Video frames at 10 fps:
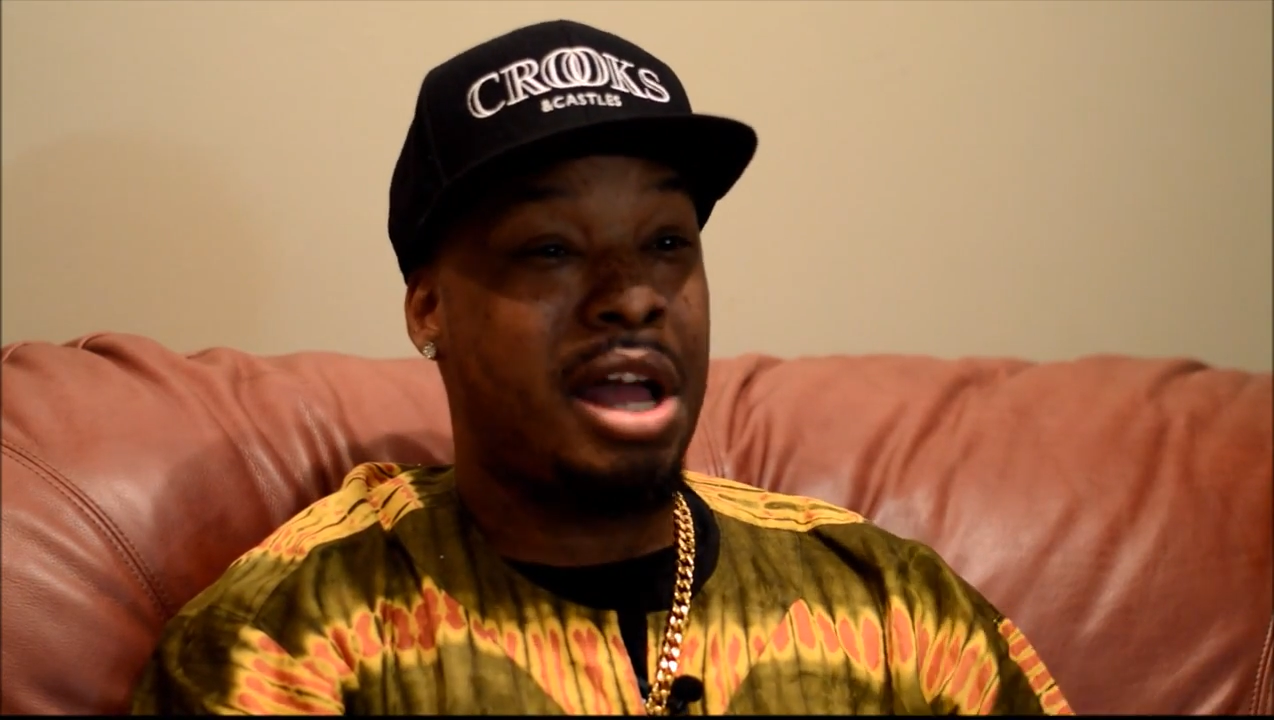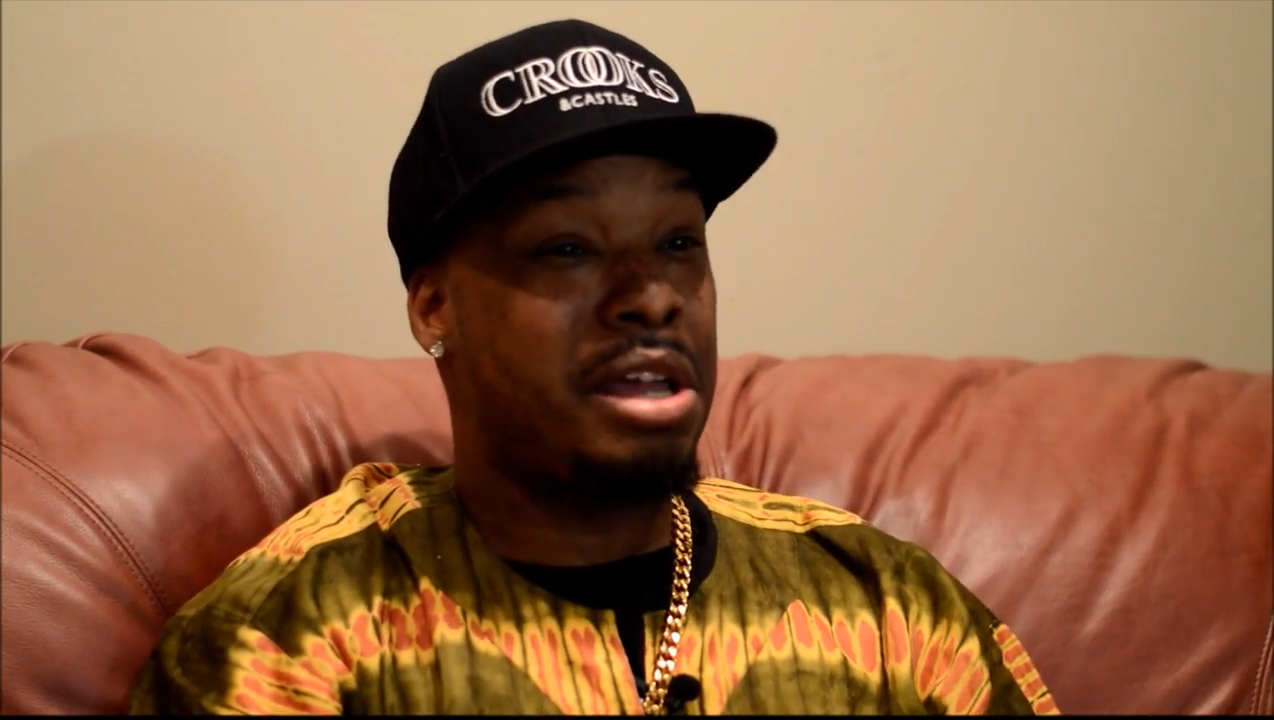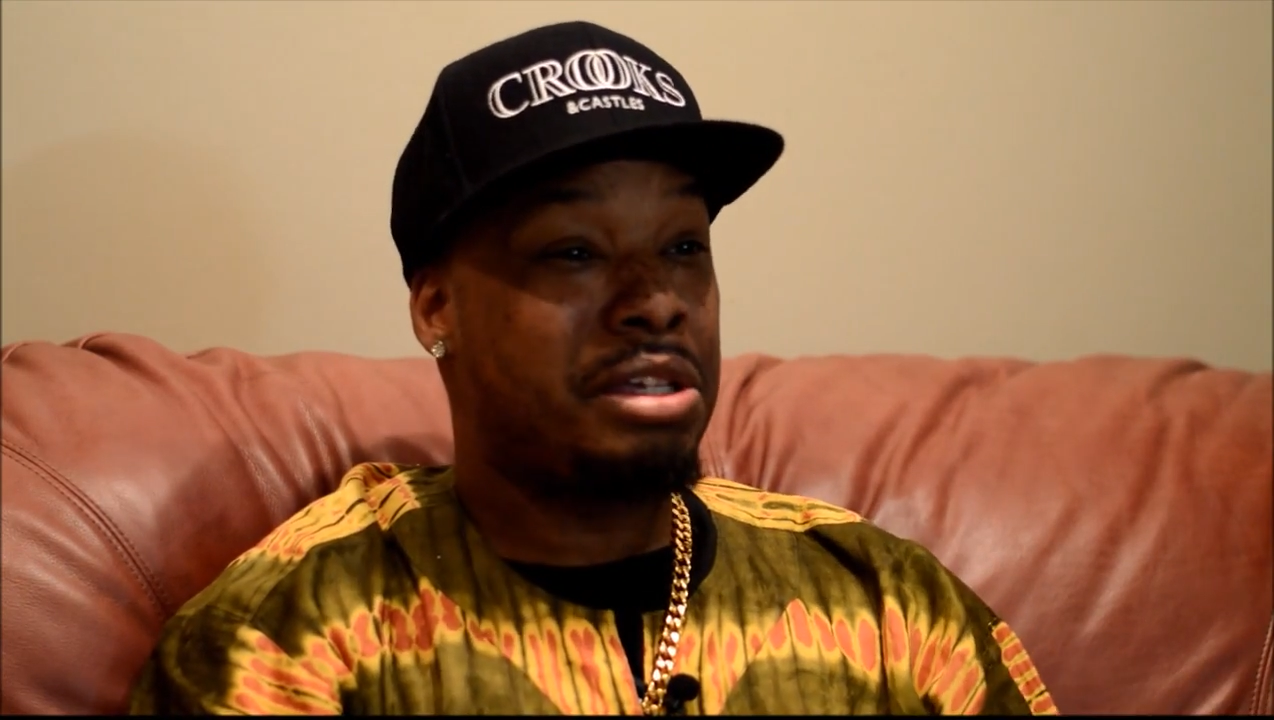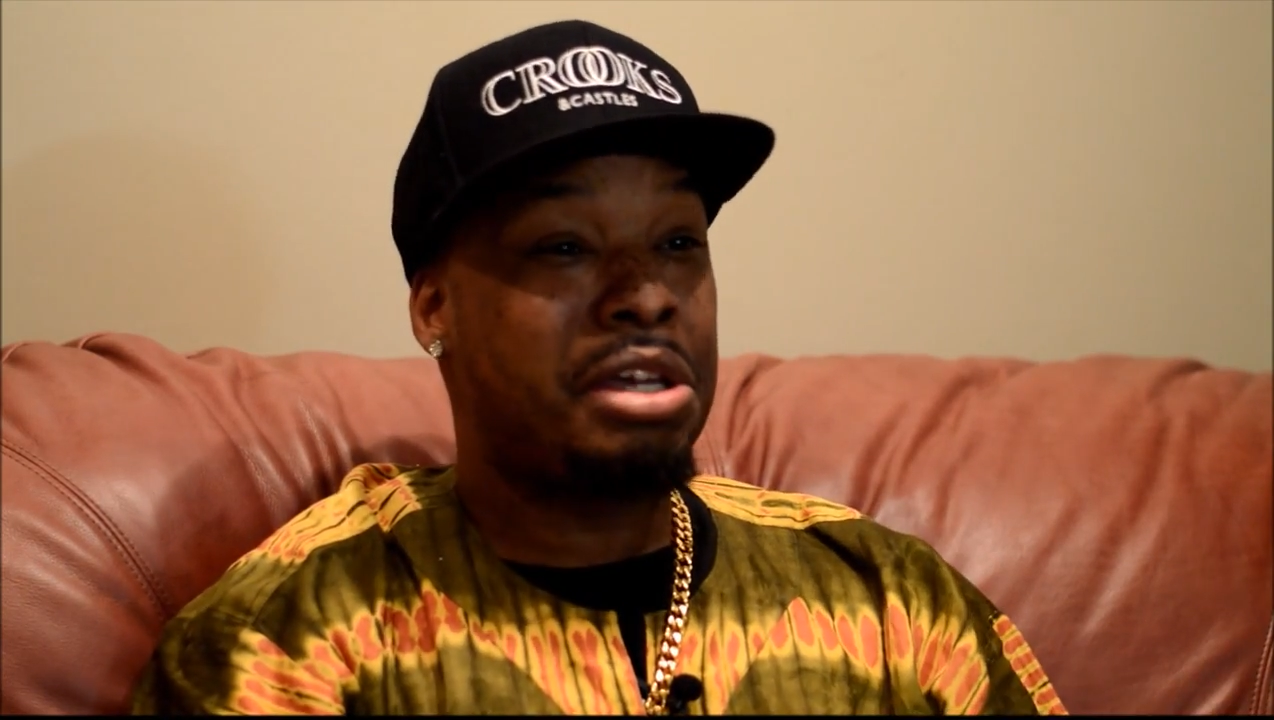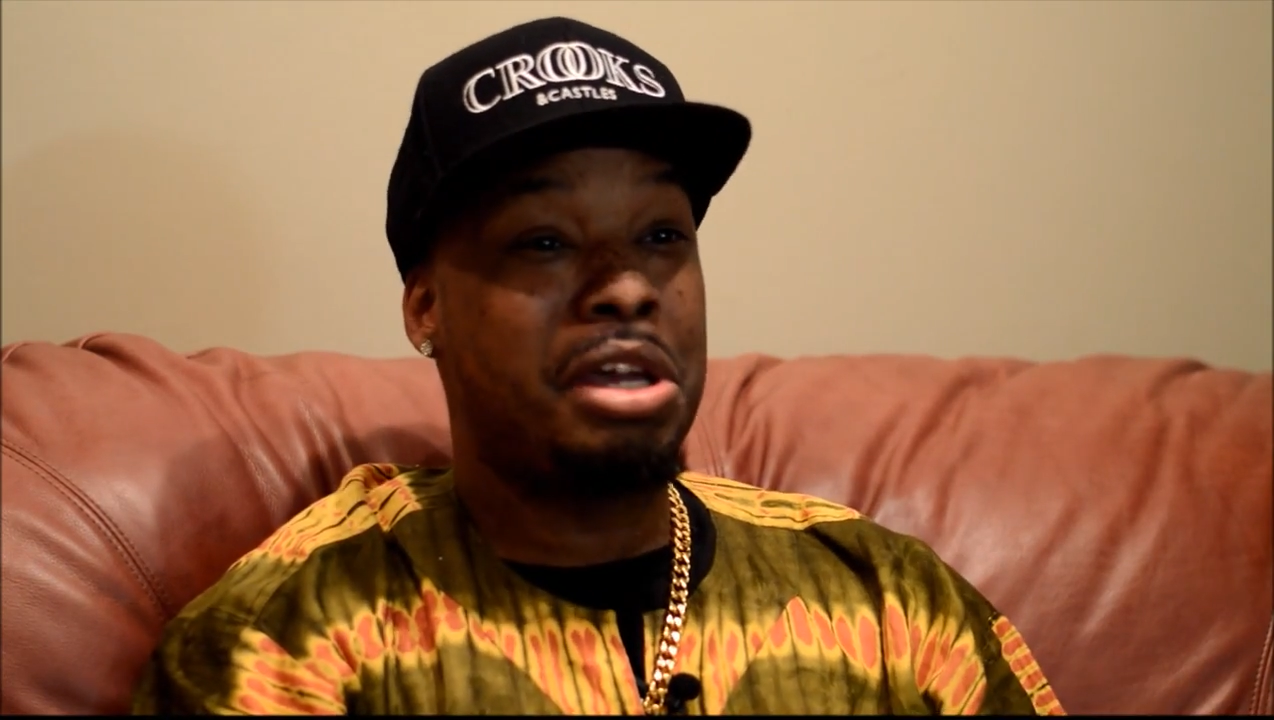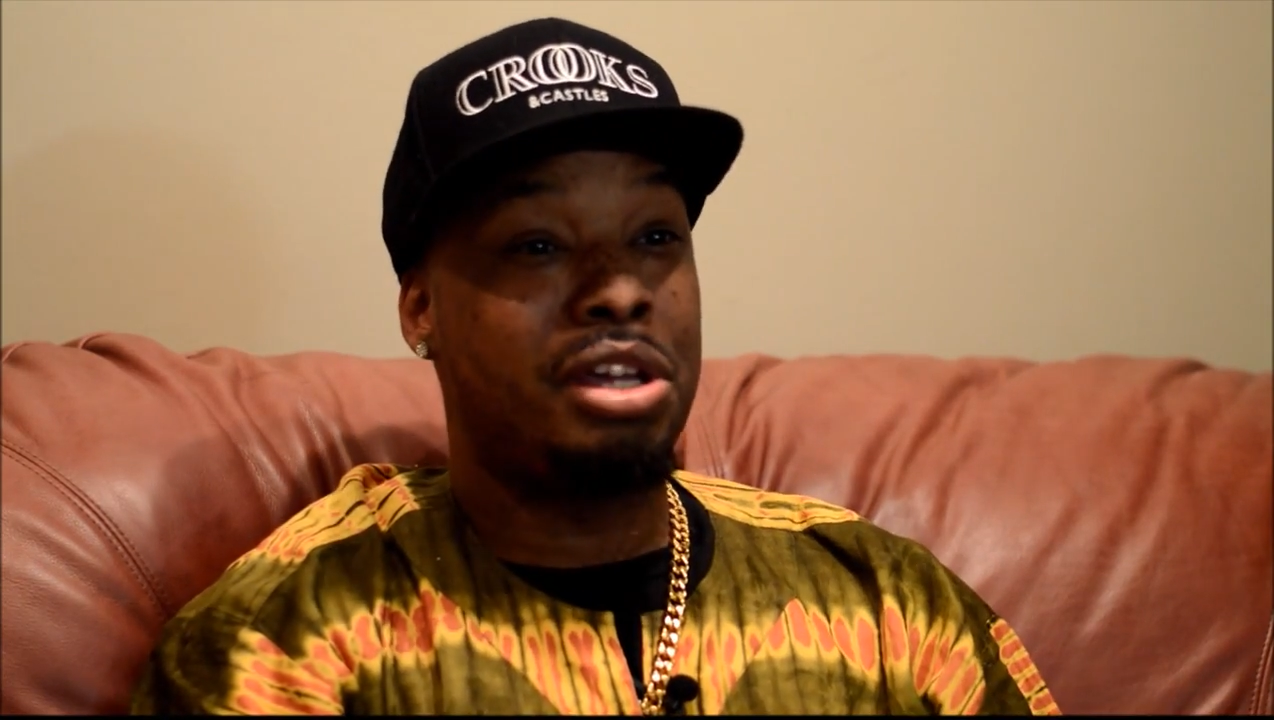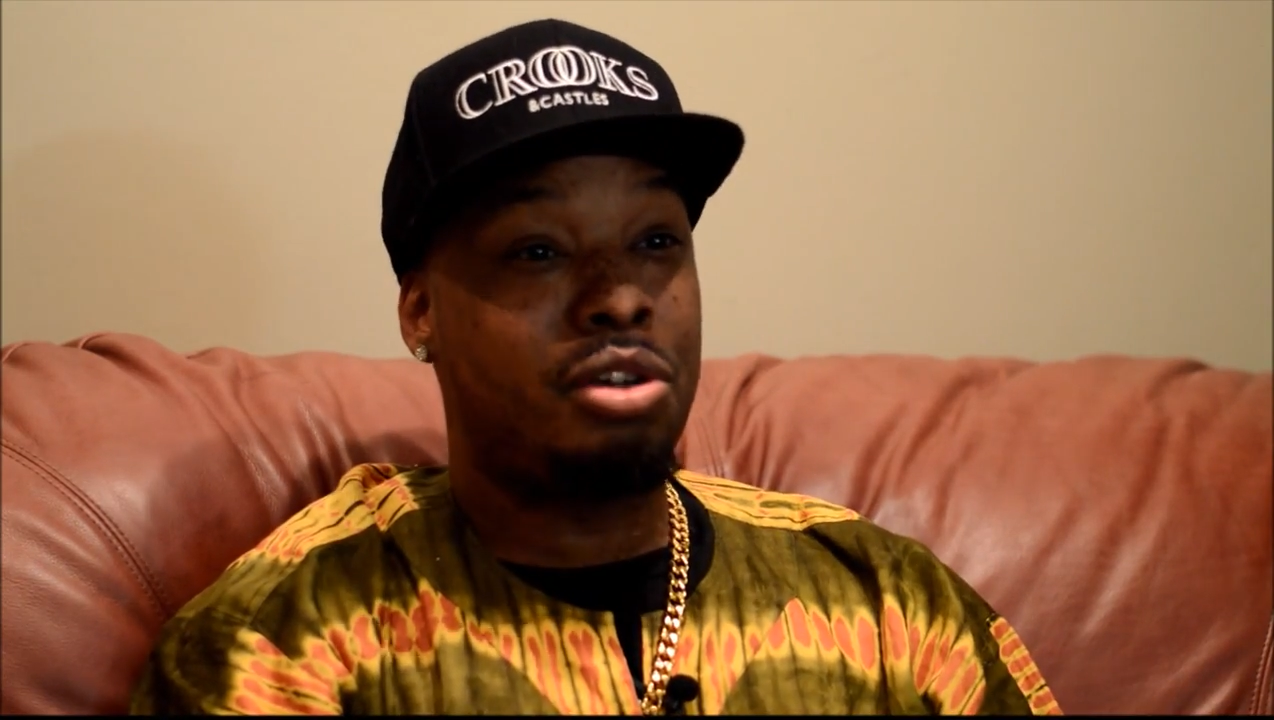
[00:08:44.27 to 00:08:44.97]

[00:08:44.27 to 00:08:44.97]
like King